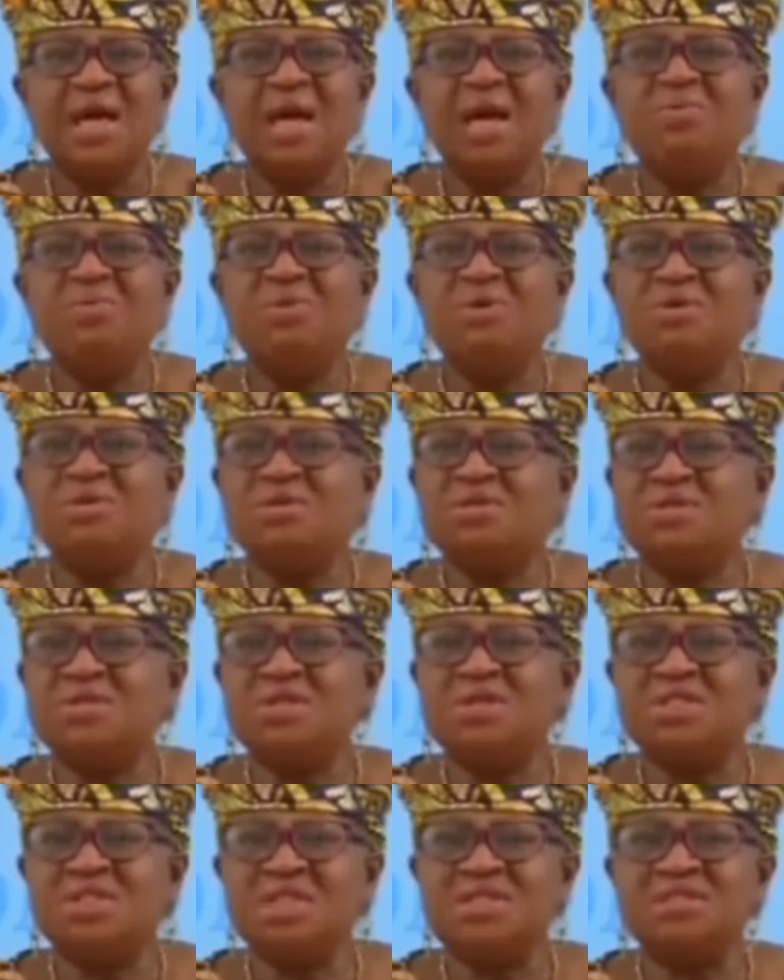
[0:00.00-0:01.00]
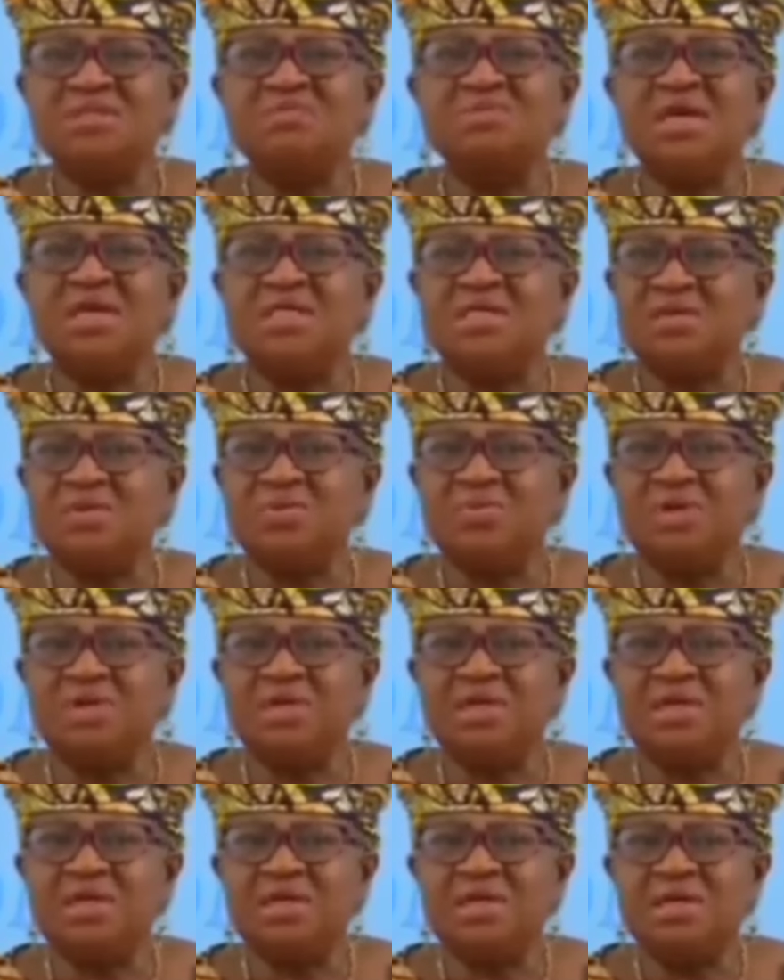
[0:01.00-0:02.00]
I want to suggest right
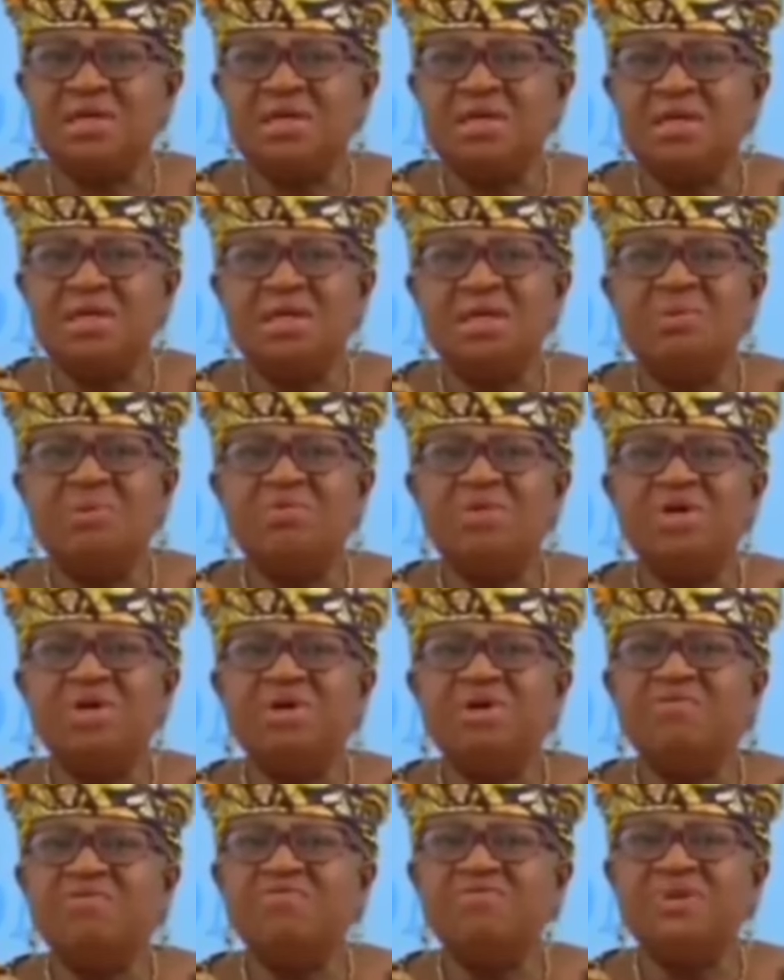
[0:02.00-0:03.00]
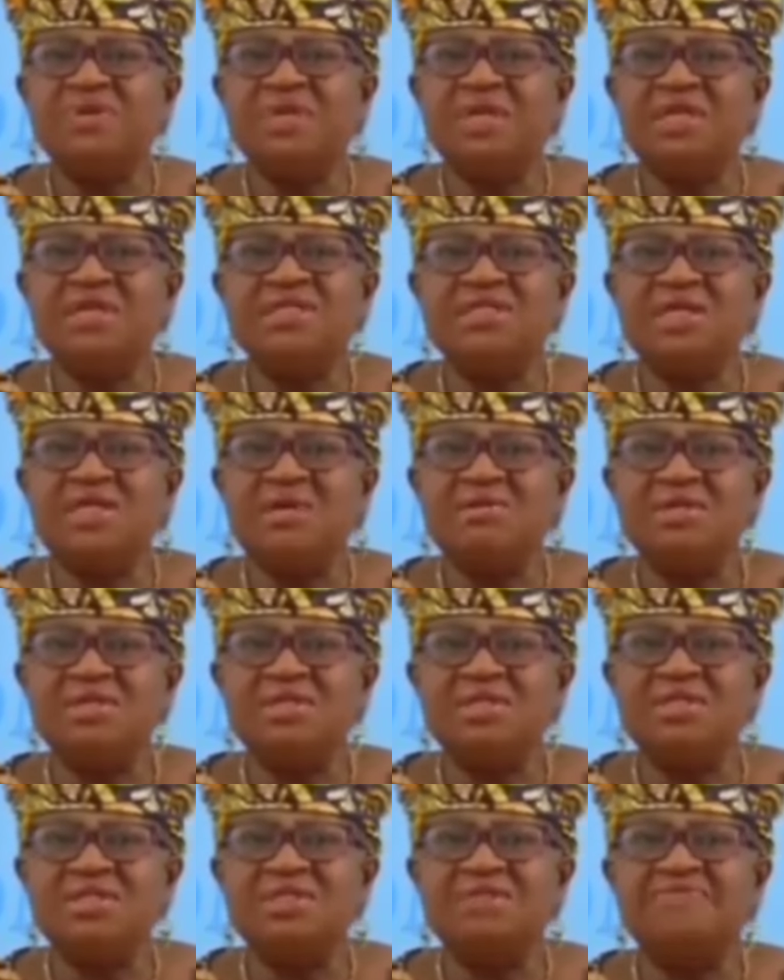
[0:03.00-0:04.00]
away that we convene a
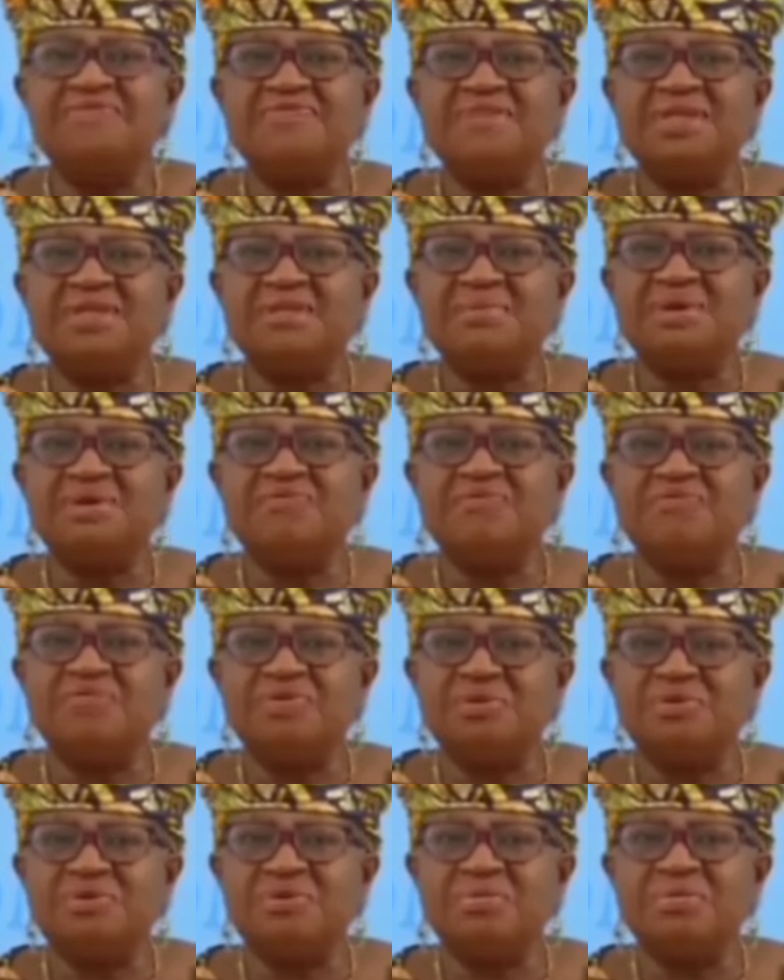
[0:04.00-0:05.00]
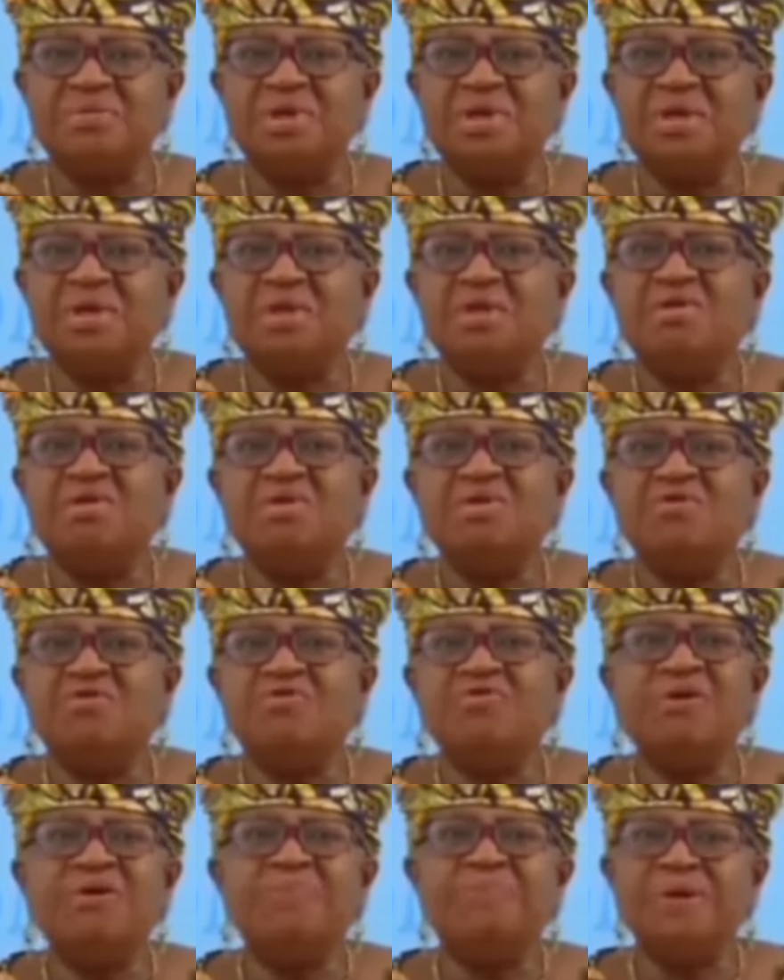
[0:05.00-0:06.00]
Southeast Investment Forum, not
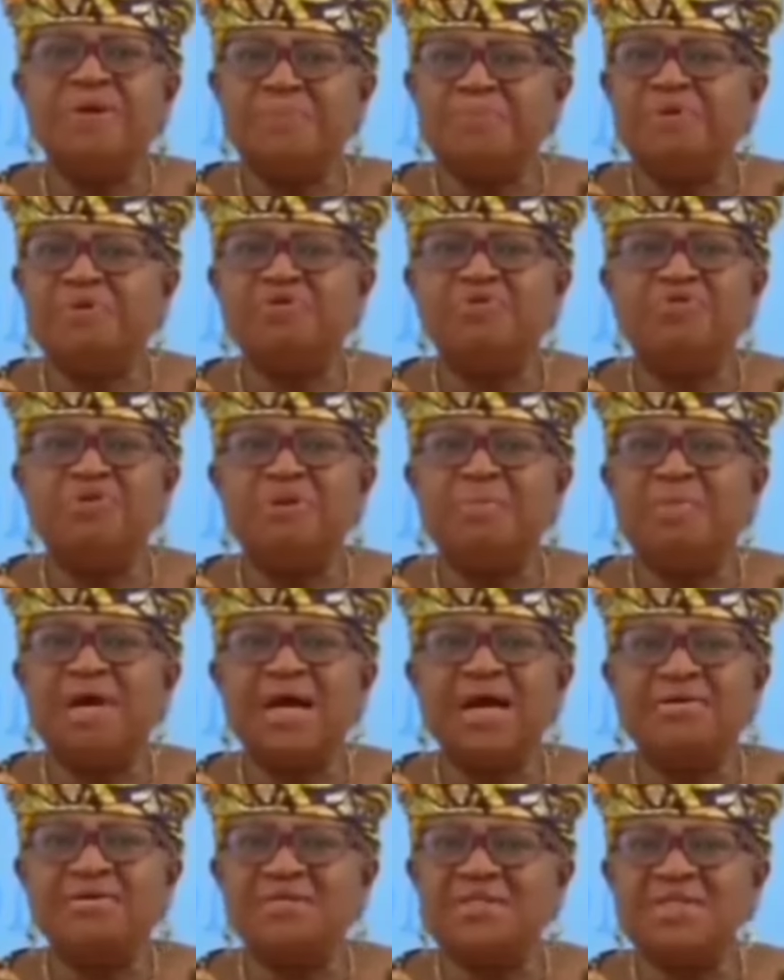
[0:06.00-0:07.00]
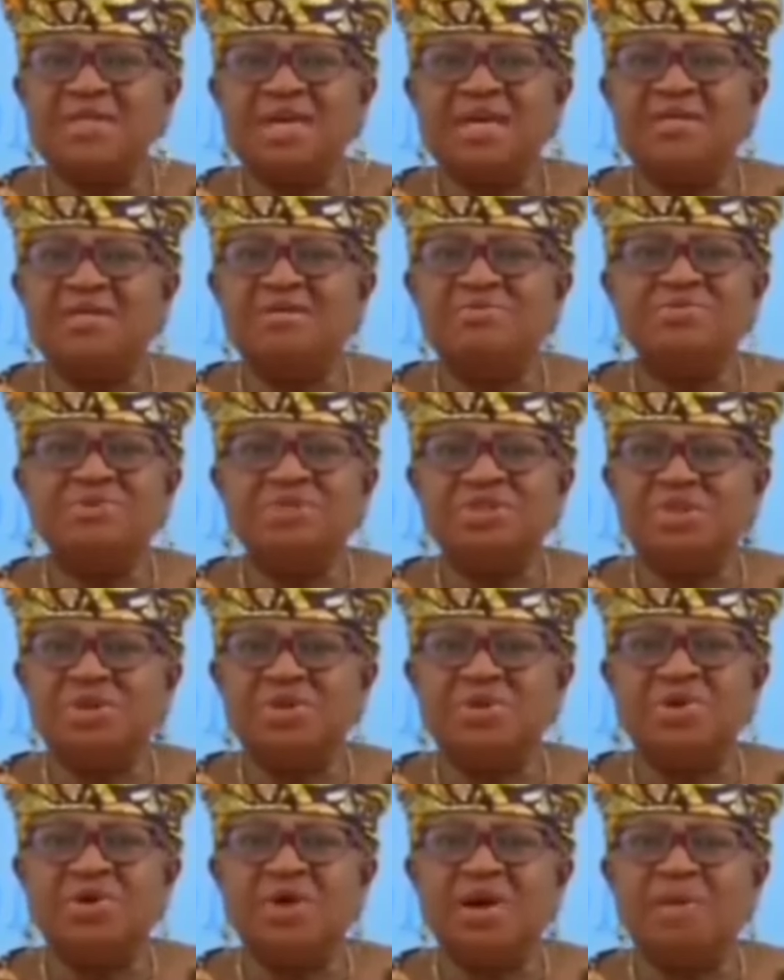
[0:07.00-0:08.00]
for people from outside the
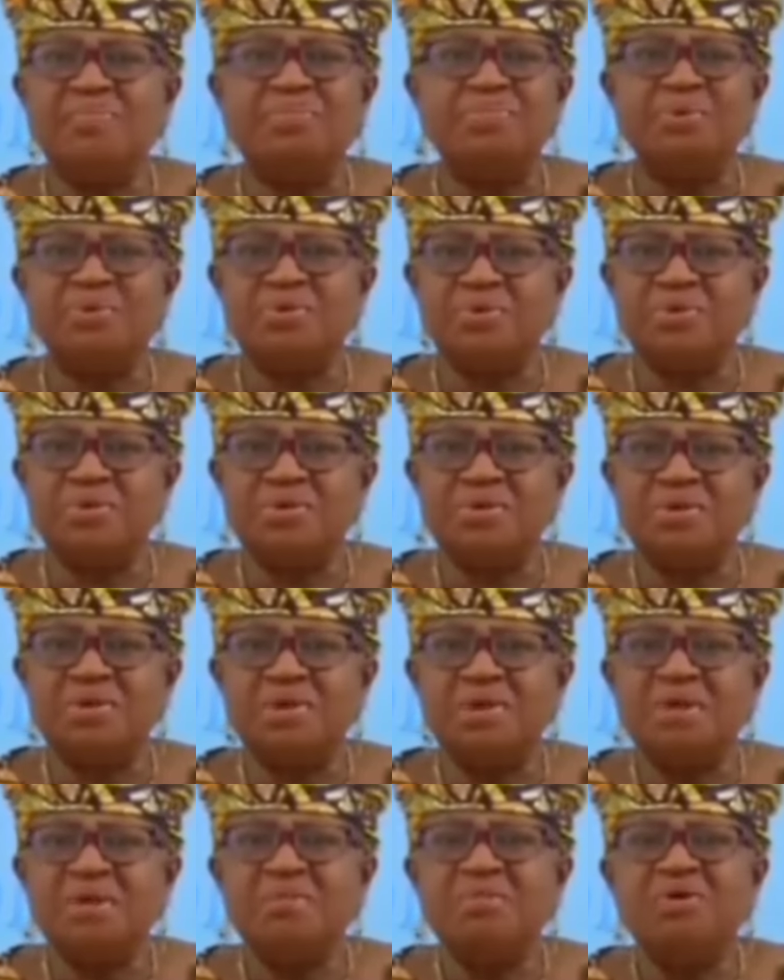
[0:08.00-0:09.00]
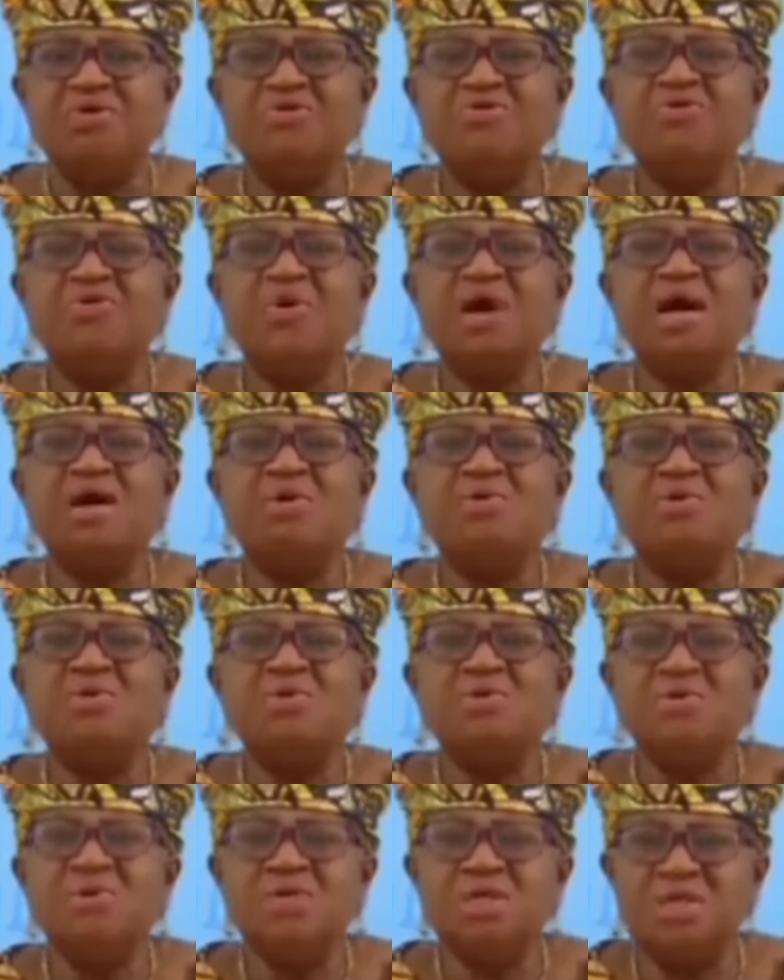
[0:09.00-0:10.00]
region or abroad, but for our
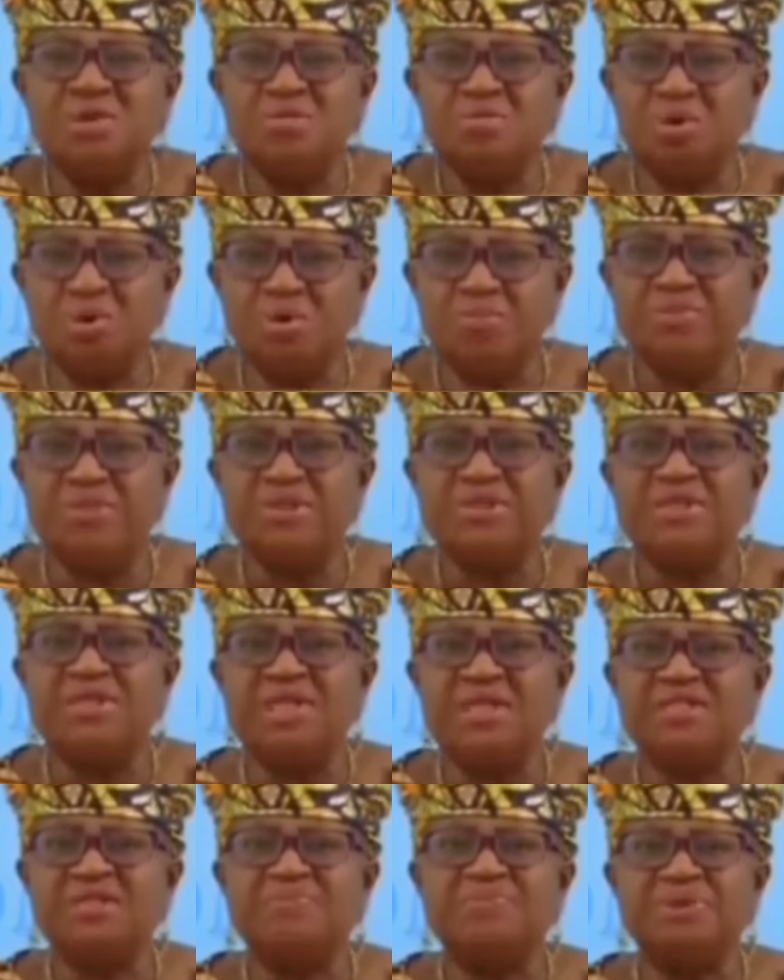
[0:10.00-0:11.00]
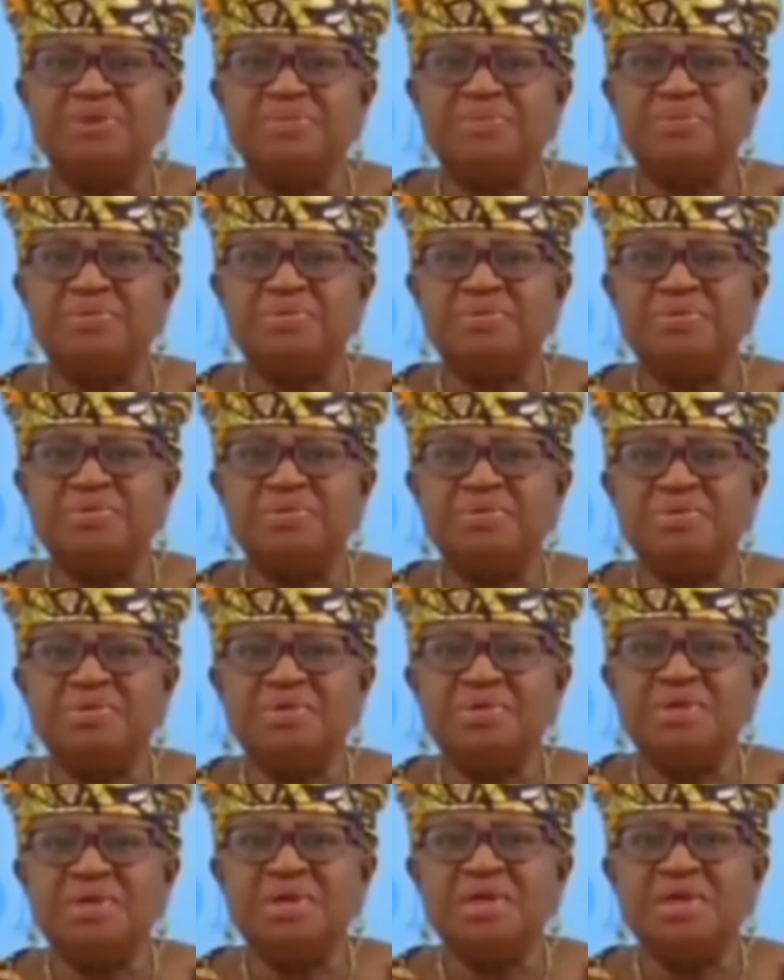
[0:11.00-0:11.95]
own Igbo business people.